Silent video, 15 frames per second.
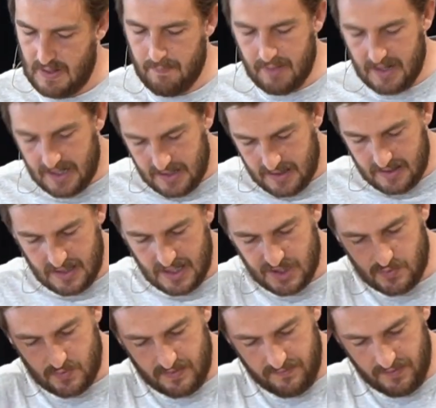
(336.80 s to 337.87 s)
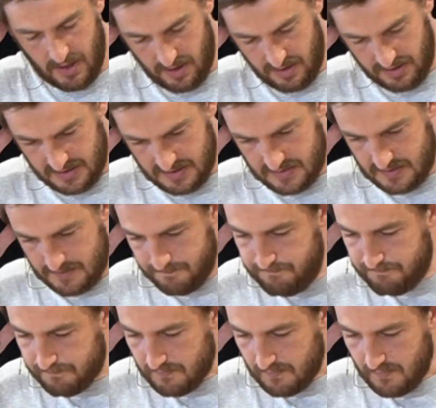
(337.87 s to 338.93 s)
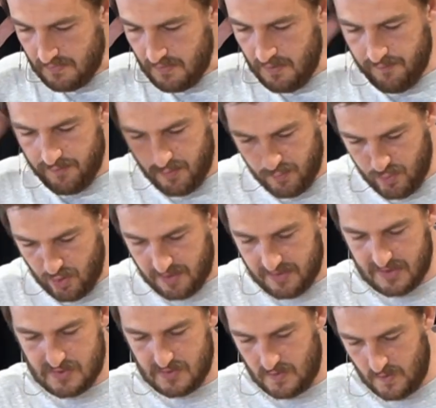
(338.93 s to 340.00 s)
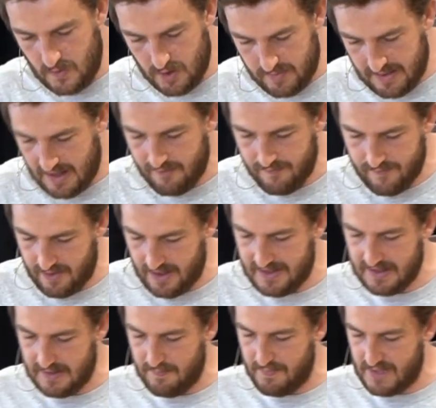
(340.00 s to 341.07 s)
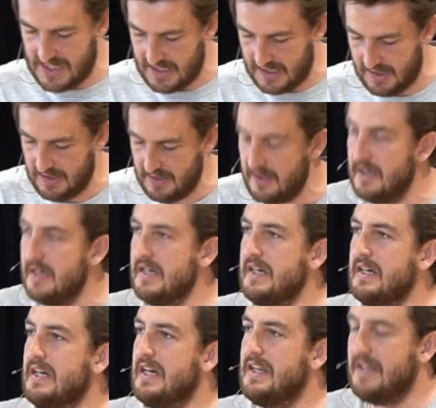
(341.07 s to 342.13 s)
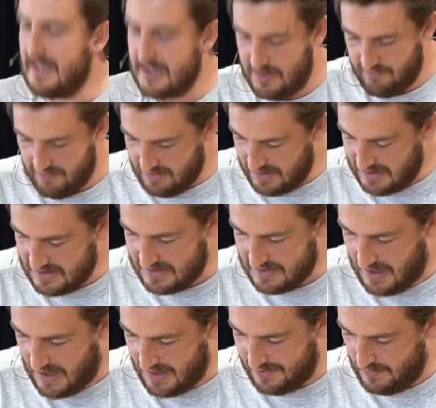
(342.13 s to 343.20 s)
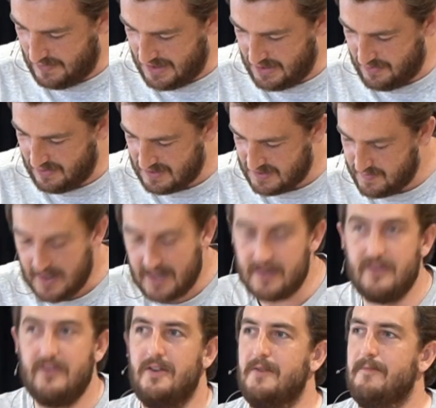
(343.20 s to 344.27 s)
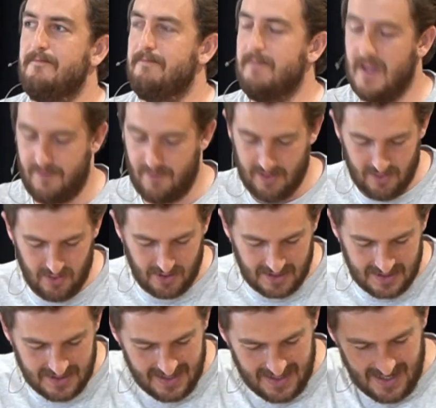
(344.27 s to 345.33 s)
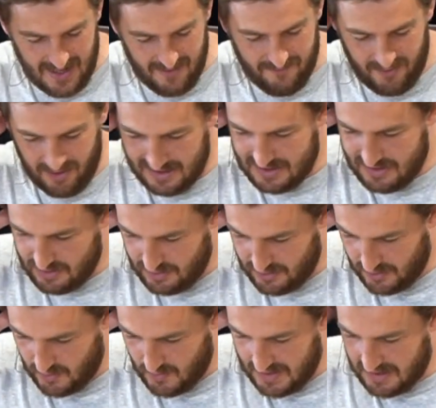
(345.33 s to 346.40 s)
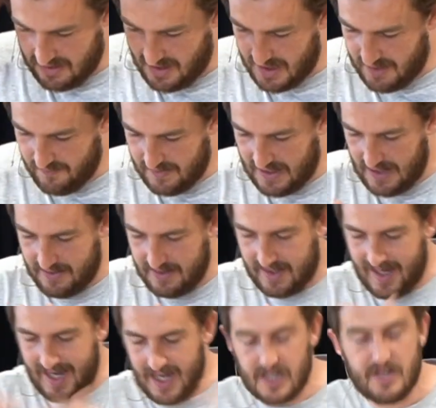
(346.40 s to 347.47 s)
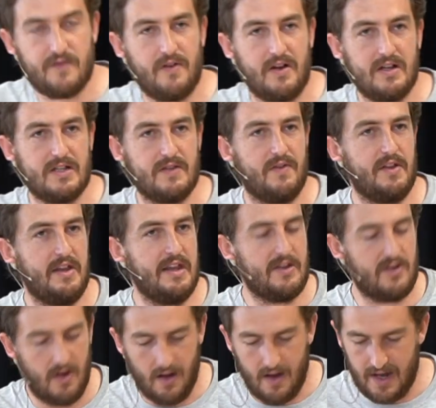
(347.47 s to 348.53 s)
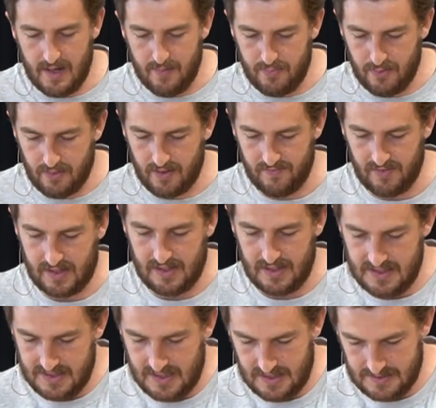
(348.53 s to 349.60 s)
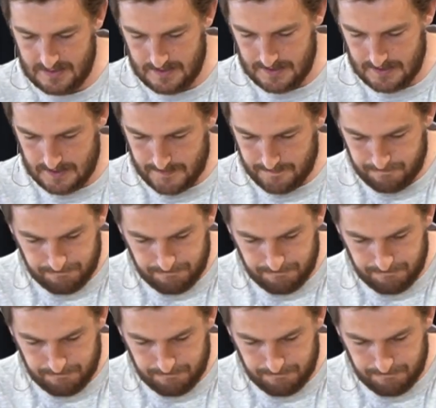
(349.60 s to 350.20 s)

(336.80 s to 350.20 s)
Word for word: But, as you would have noticed, for a book that's all about finding meaning, it doesn't really start the way you would expect it to. If you look at verse 2, we kind of get the catchphrase of the entire book of Ecclesiastes.